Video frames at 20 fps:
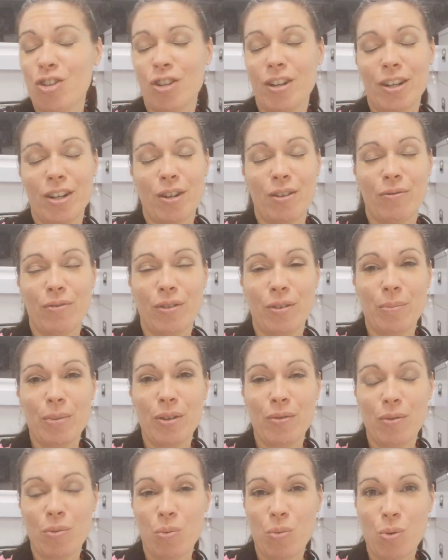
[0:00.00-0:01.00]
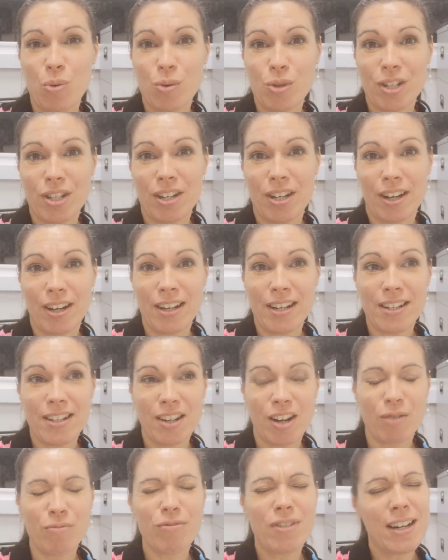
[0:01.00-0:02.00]
to try and go for a bit of a walk tonight.
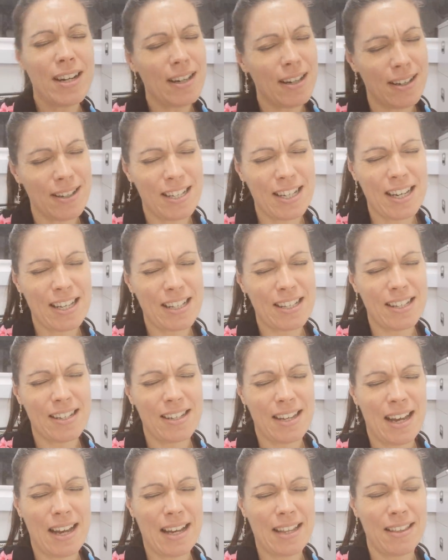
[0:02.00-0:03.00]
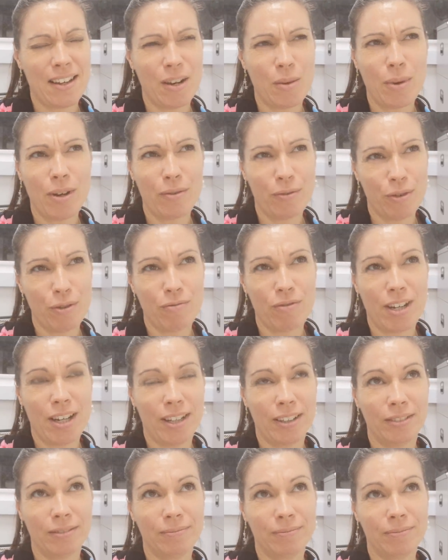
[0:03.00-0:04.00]
I realised yesterday that I went for a
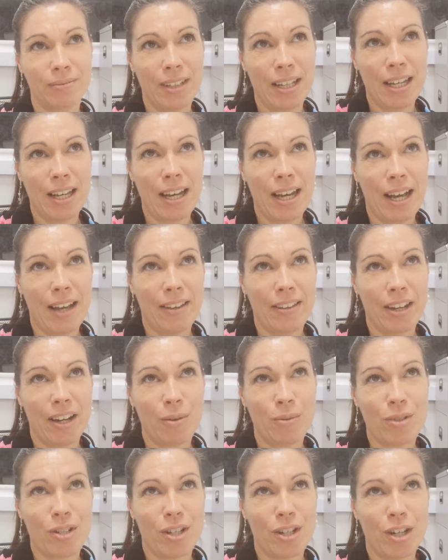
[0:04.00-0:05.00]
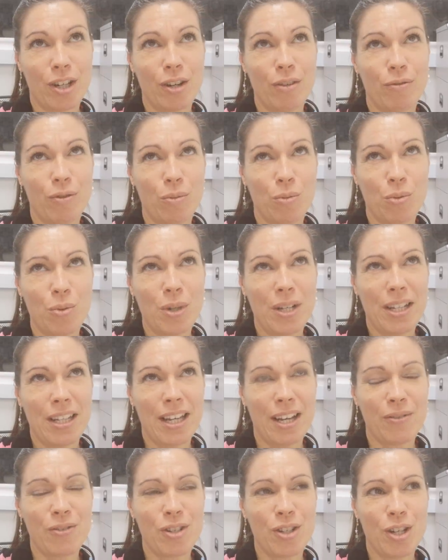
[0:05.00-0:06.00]
run and then I was going to go for a walk in
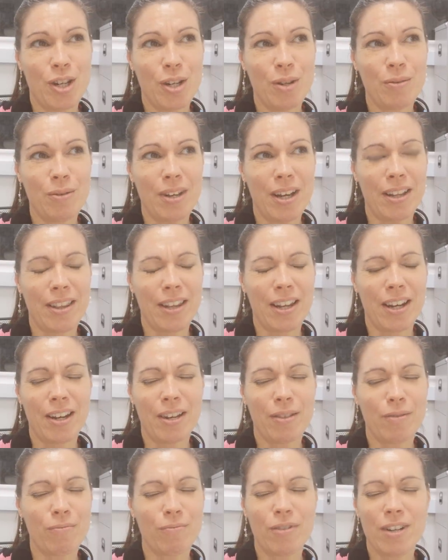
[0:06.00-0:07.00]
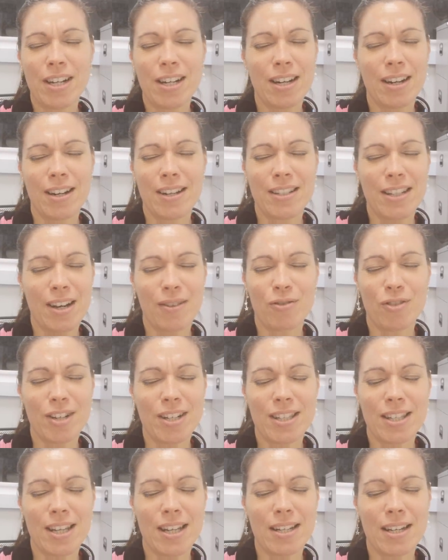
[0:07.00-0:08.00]
the afternoon, and then I realised after
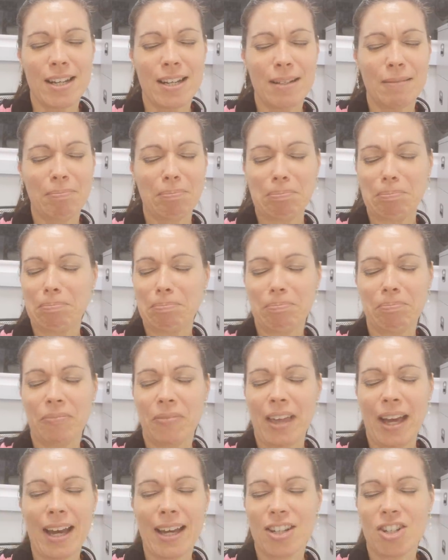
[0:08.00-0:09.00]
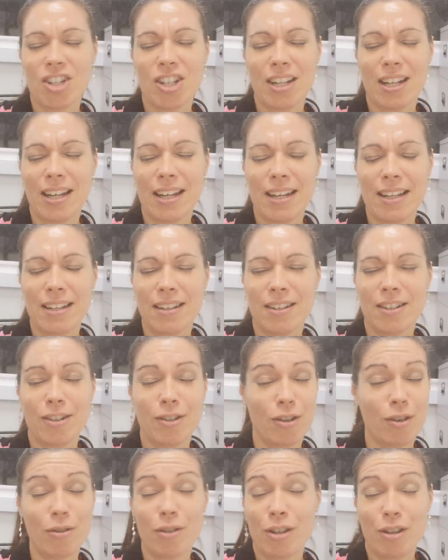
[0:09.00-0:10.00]
I'd said it that actually, you
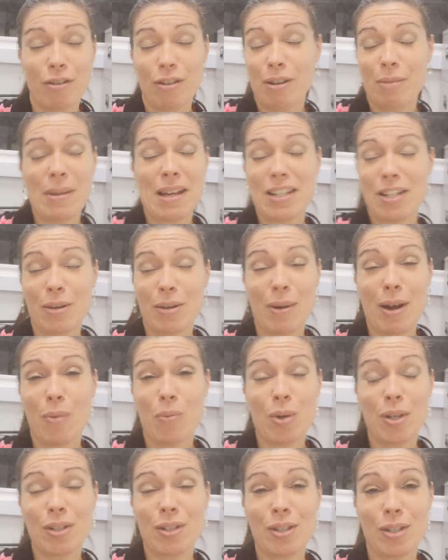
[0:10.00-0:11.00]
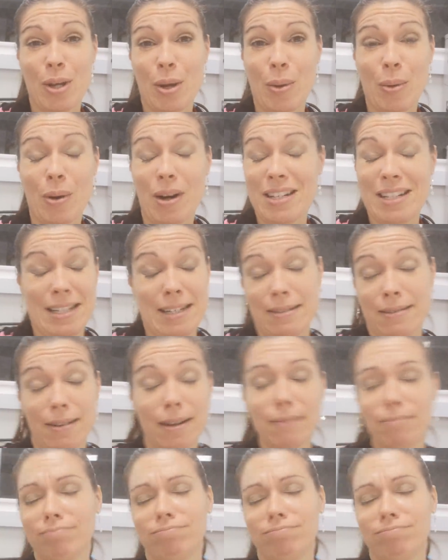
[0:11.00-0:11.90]
know, you're only meant to go out once, so I didn't.